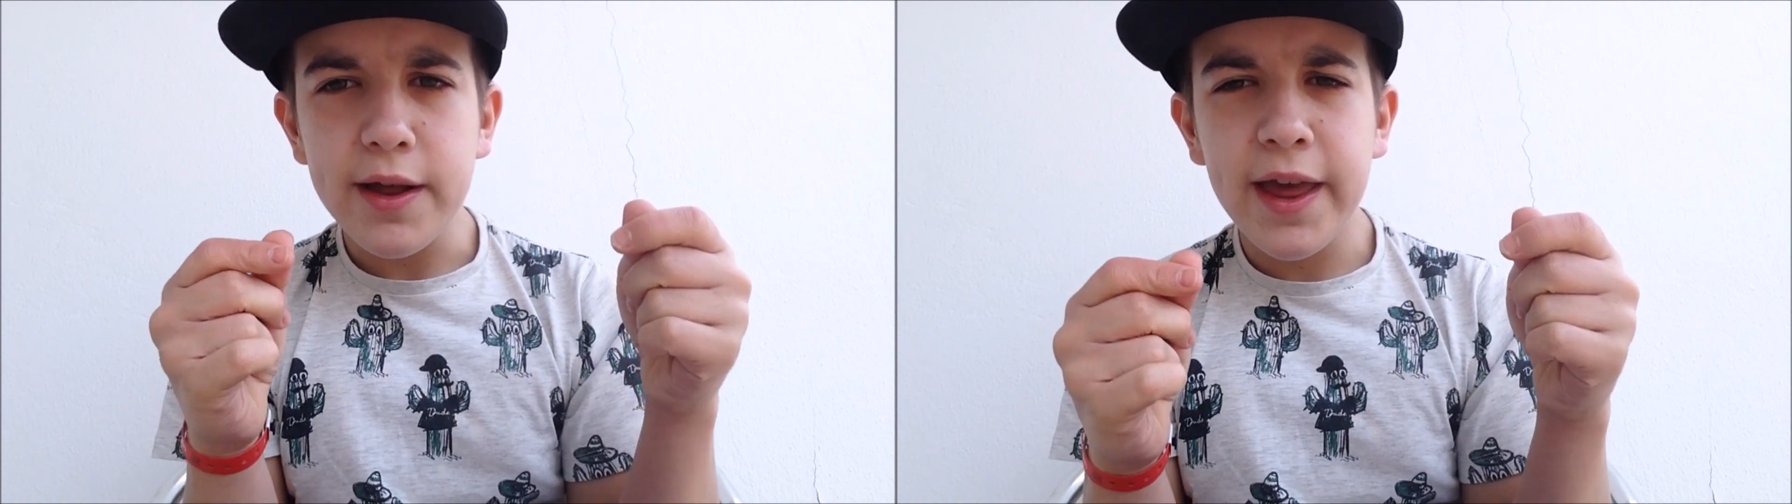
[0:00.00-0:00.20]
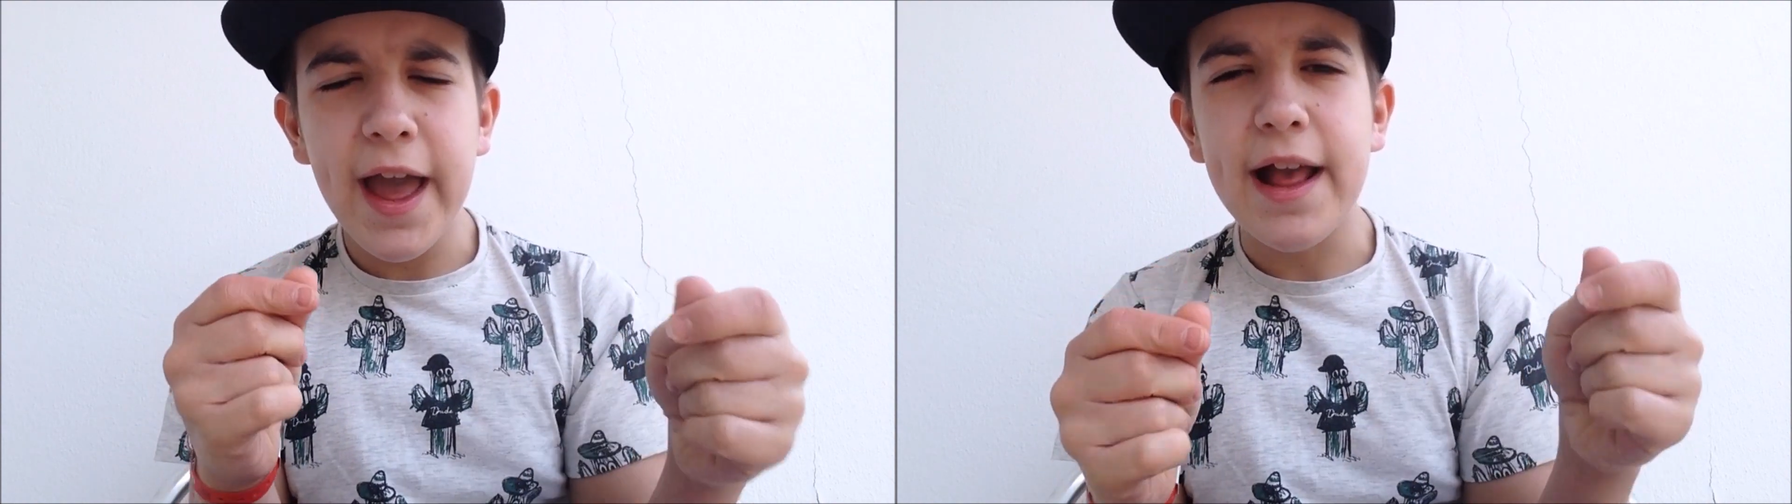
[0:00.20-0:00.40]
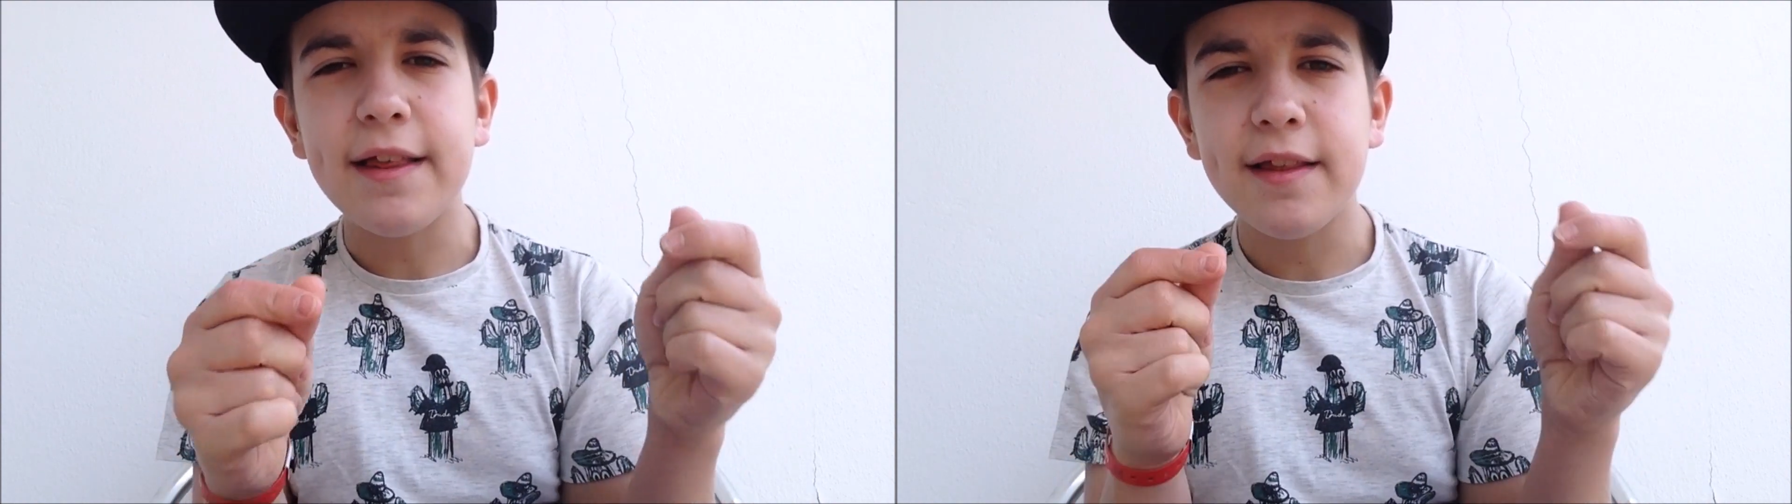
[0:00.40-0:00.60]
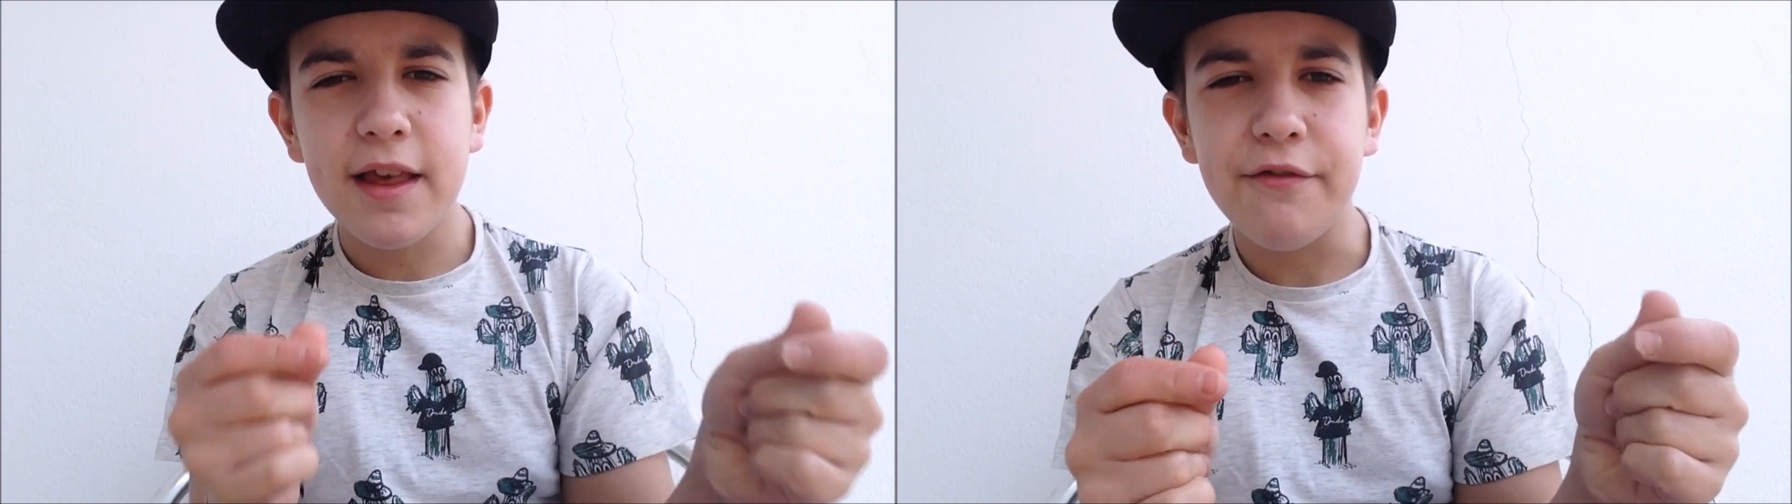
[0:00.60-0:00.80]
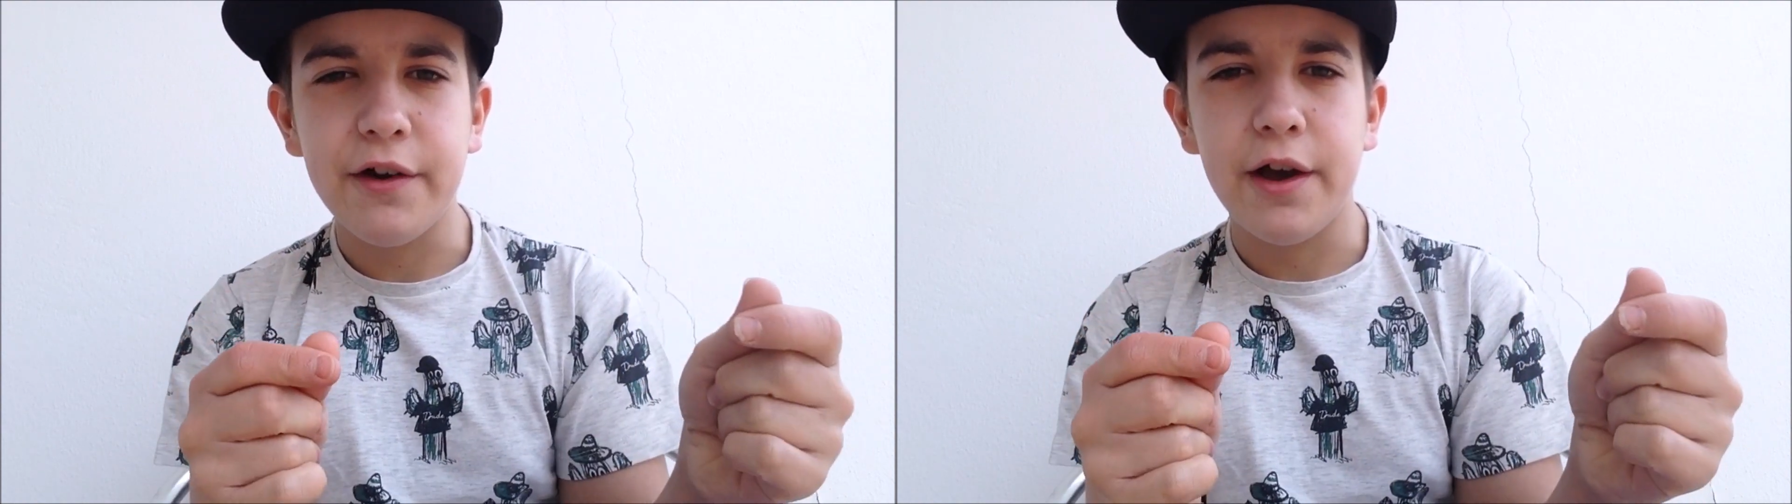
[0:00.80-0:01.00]
you get a
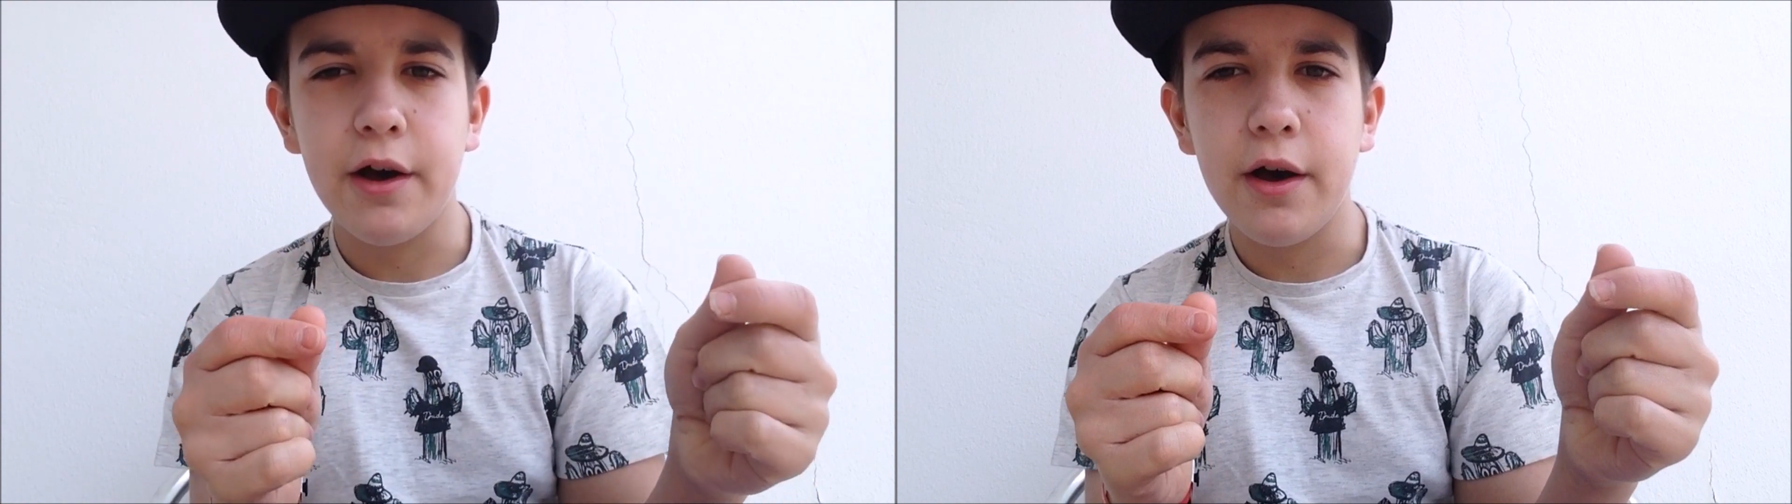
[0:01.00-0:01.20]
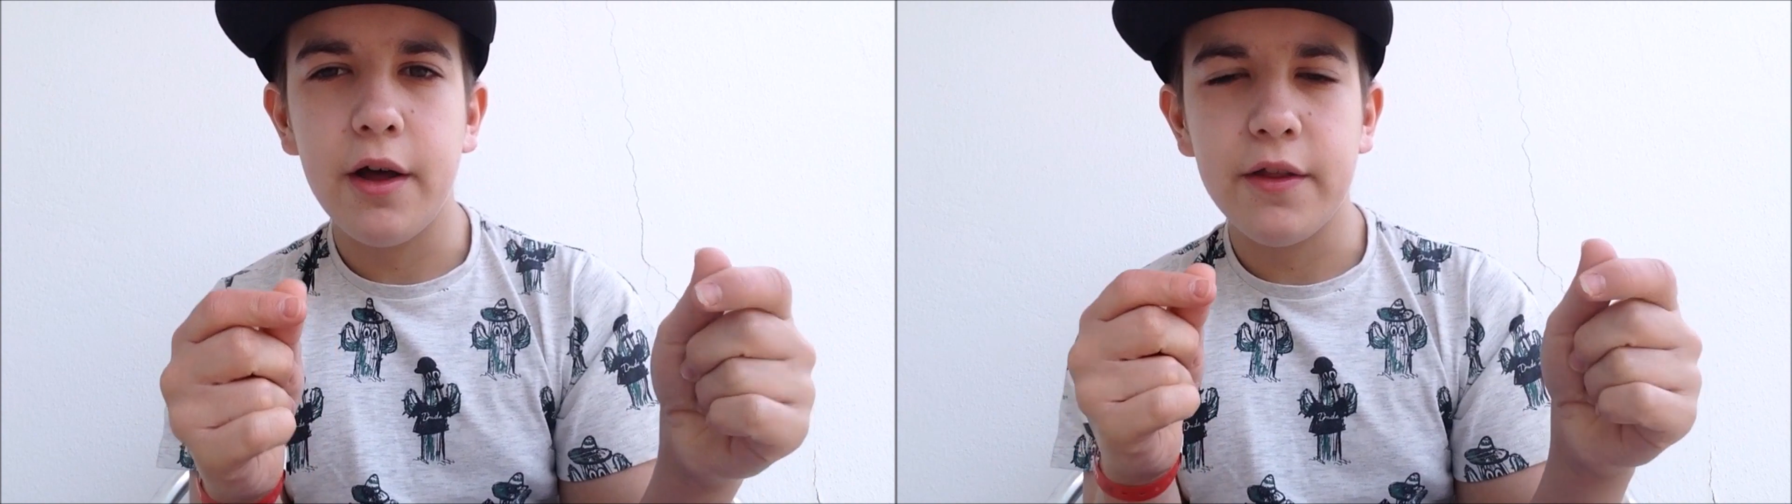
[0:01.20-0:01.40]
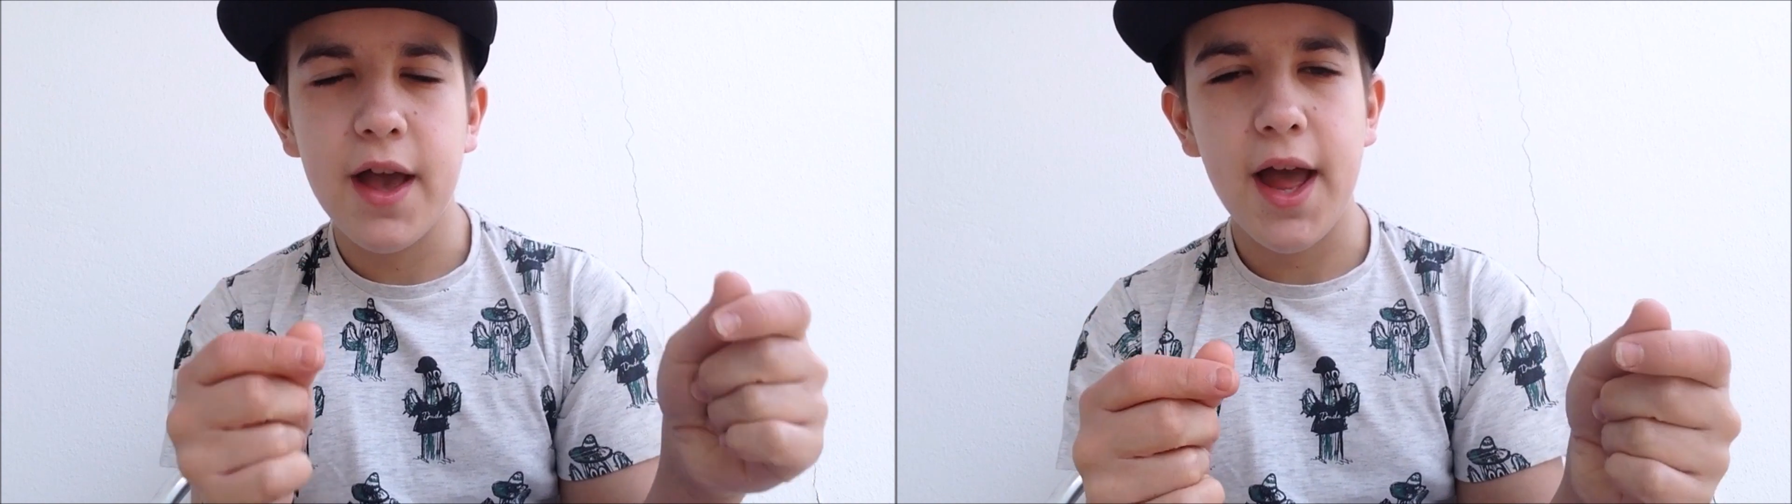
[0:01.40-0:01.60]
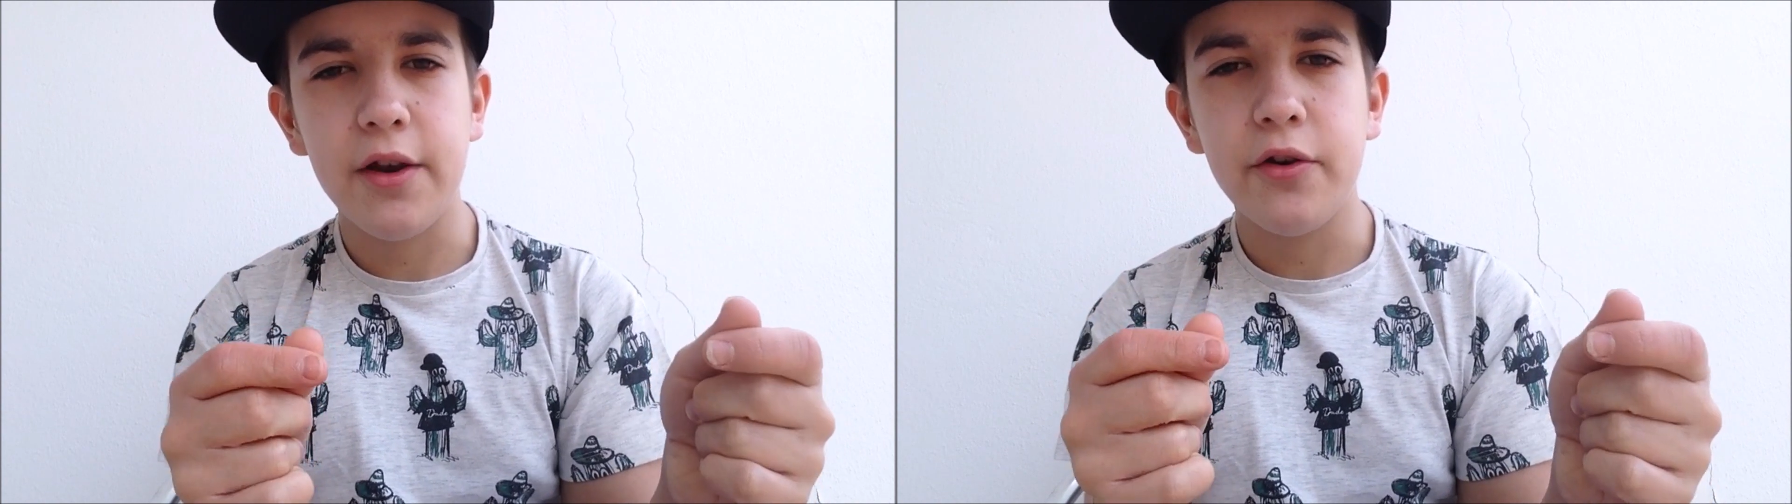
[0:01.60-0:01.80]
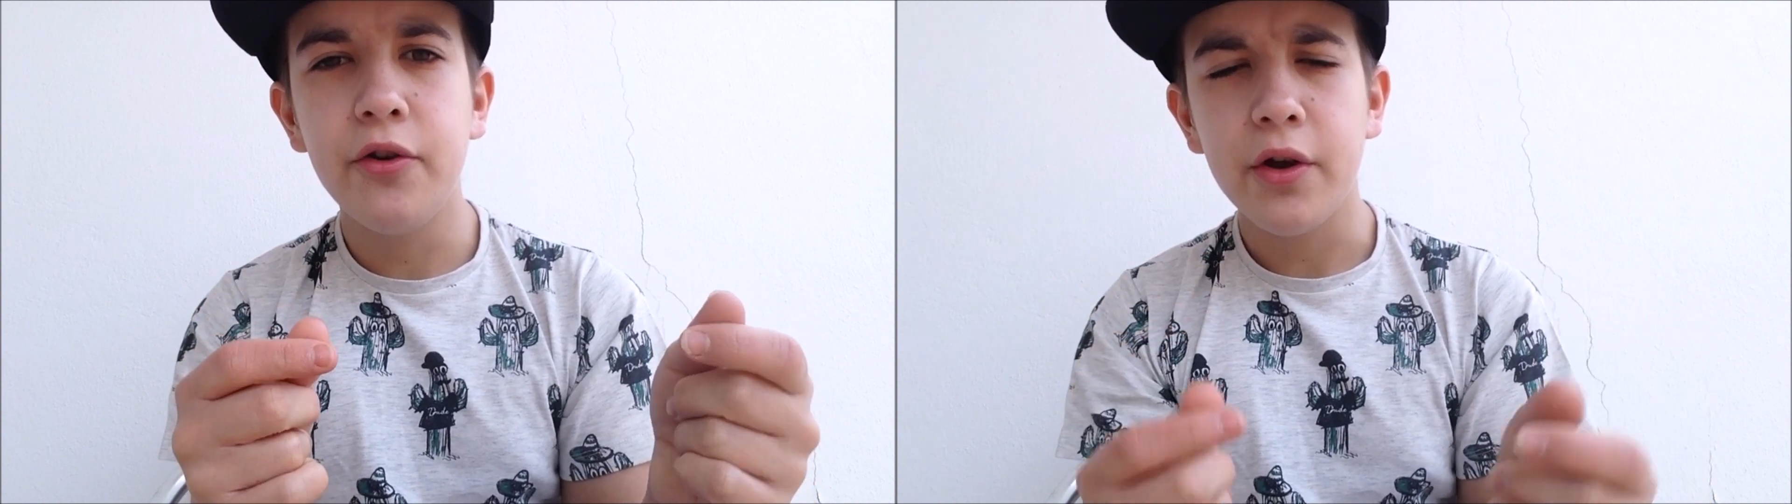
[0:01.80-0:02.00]
certificate at the
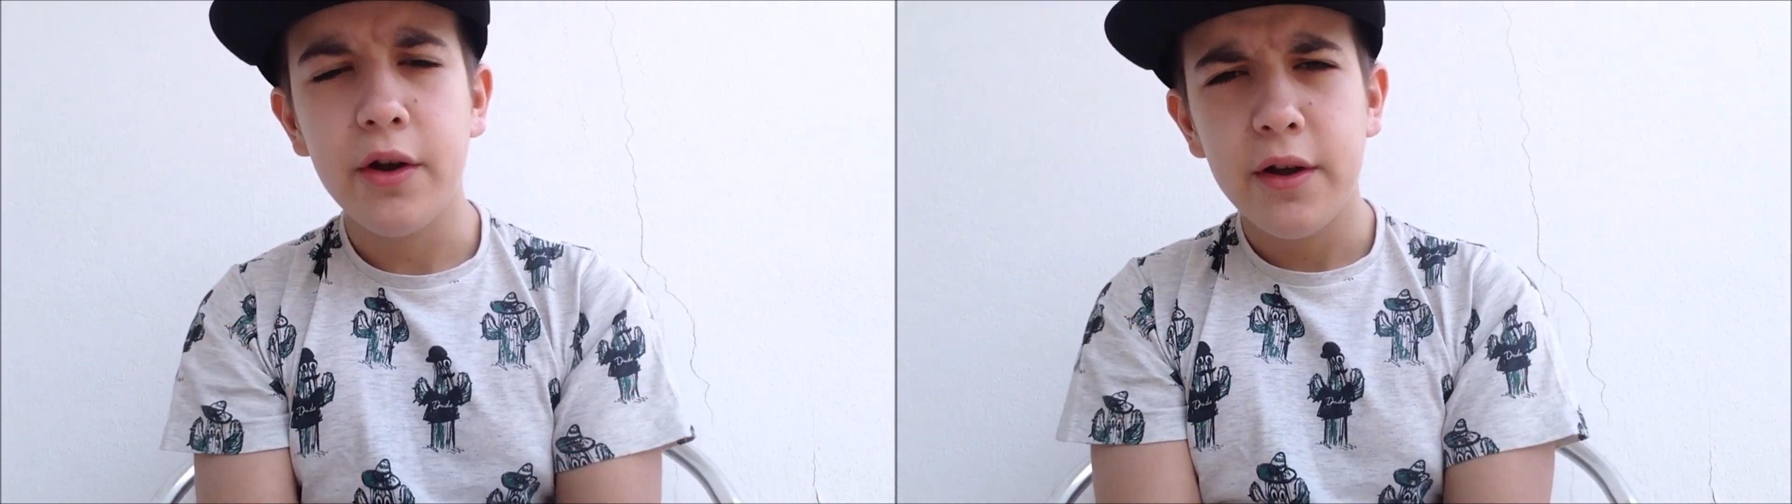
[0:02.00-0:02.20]
end